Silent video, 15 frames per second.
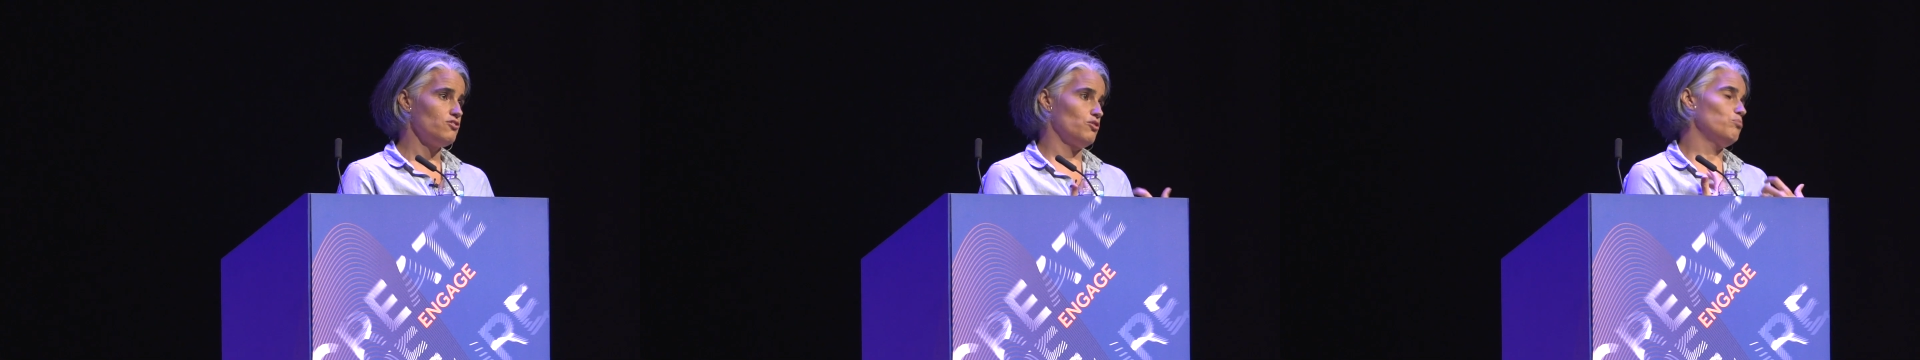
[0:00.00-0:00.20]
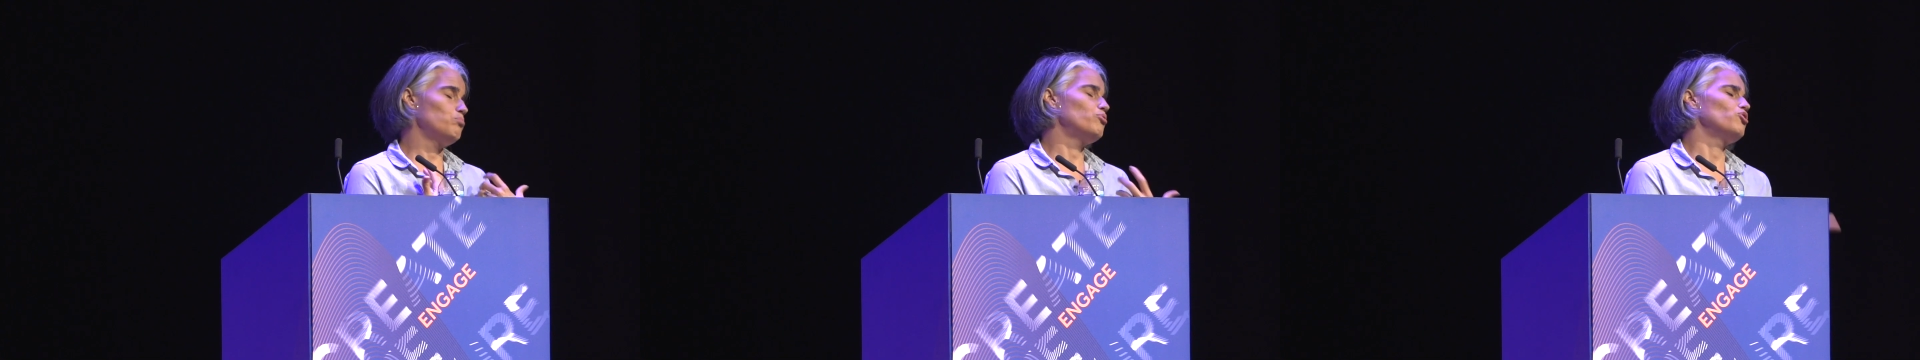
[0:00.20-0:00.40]

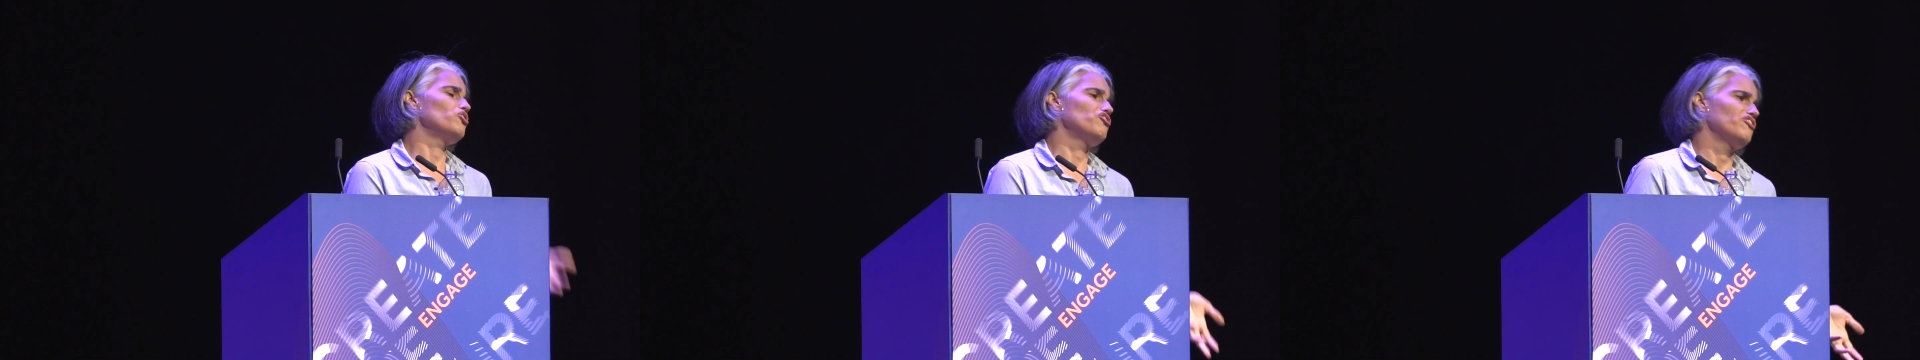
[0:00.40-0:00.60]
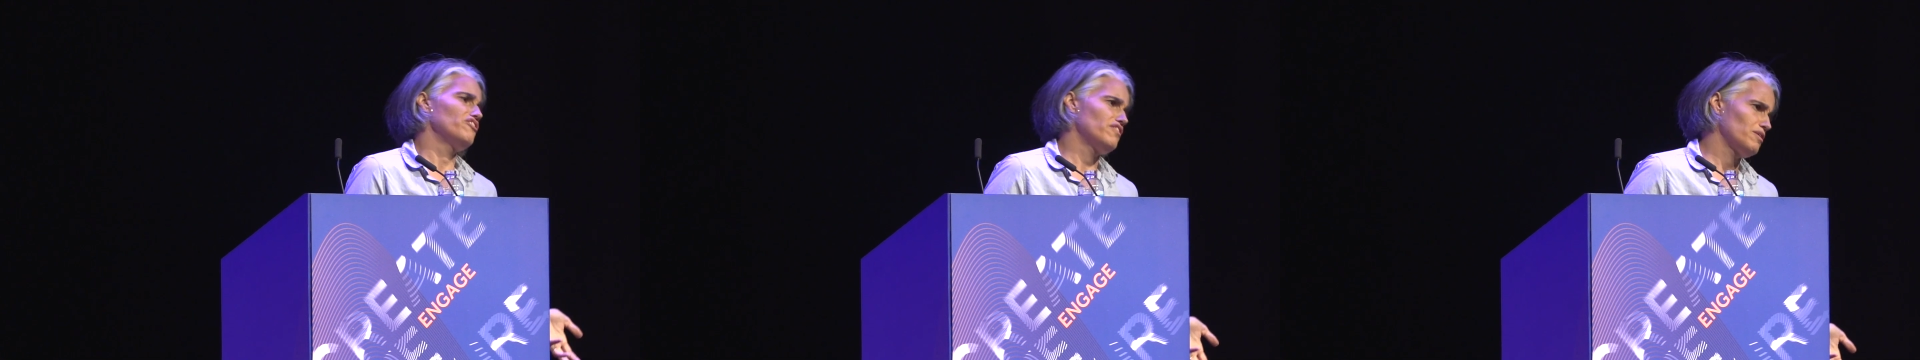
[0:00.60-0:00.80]
sort of
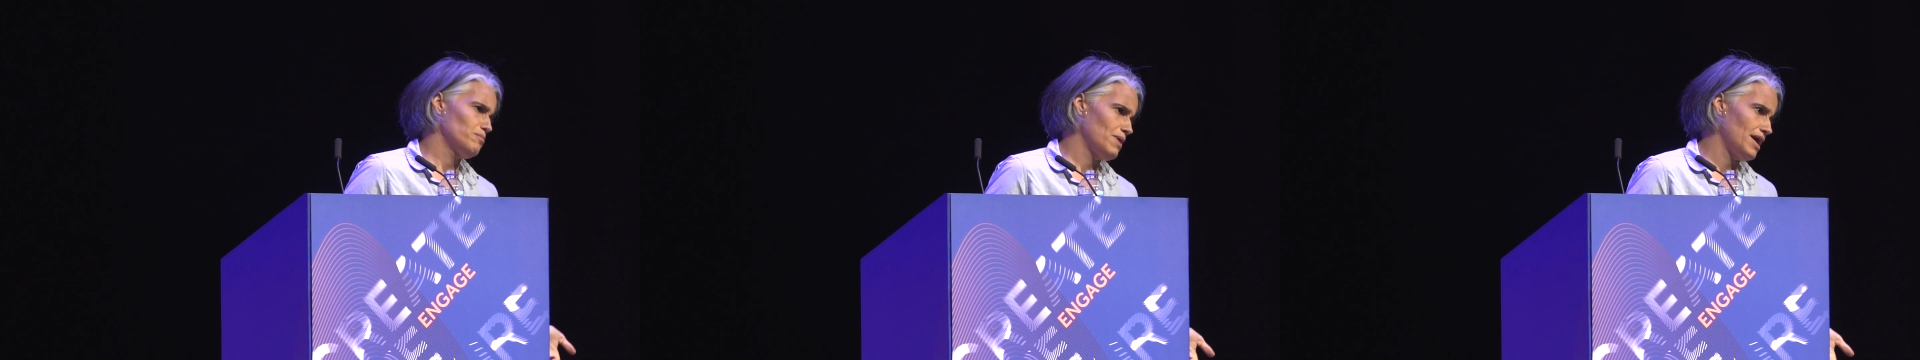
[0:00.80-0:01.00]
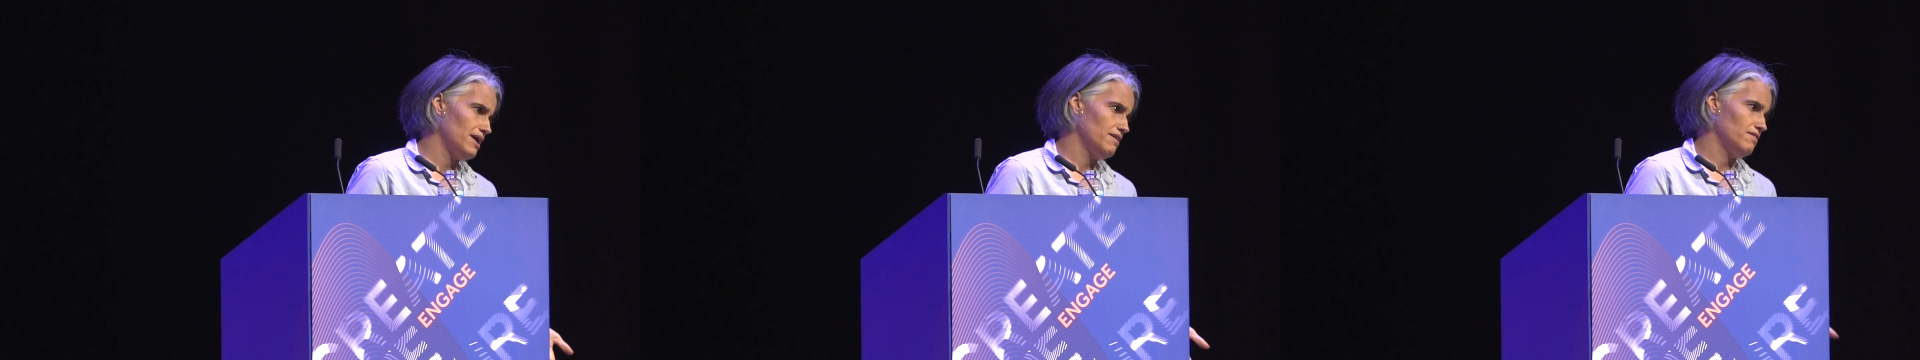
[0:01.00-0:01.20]
pushes
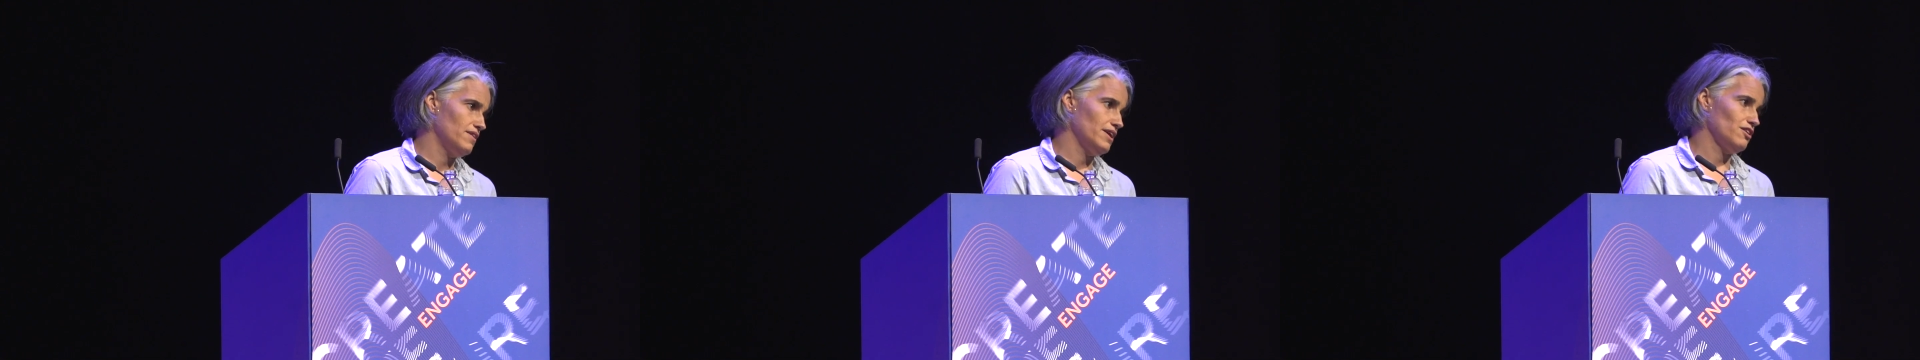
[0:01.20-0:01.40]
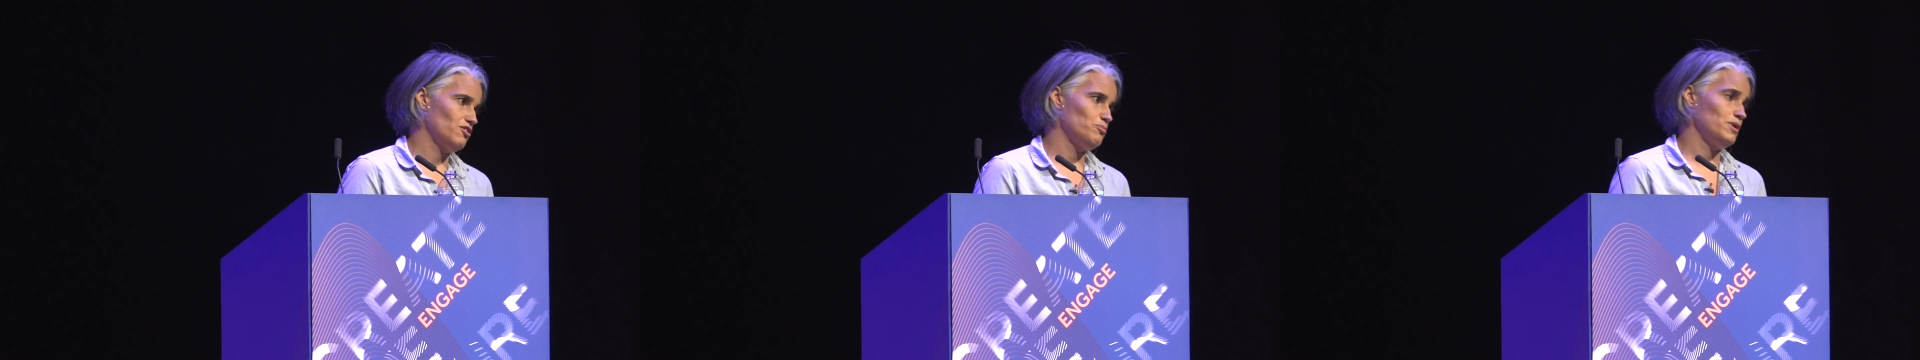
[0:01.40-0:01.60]
them out of
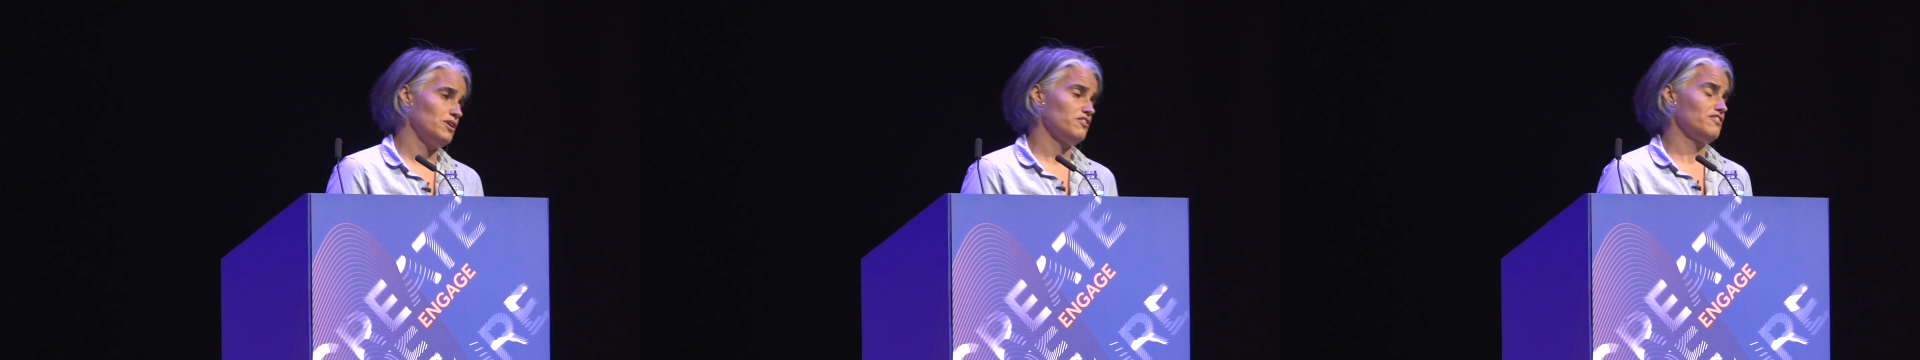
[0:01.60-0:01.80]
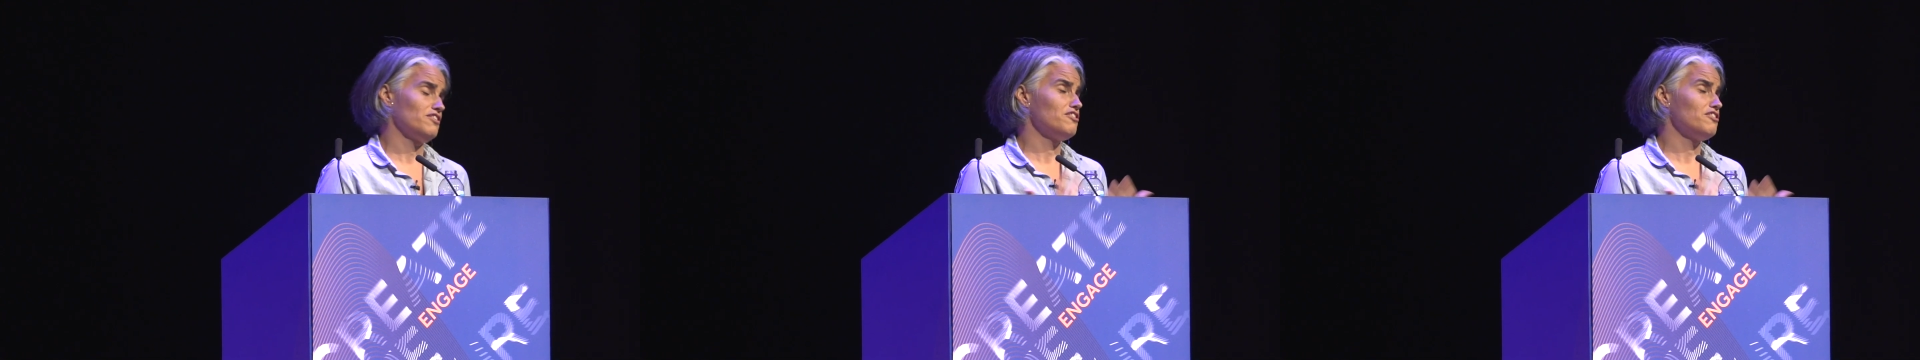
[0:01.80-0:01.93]
the experience.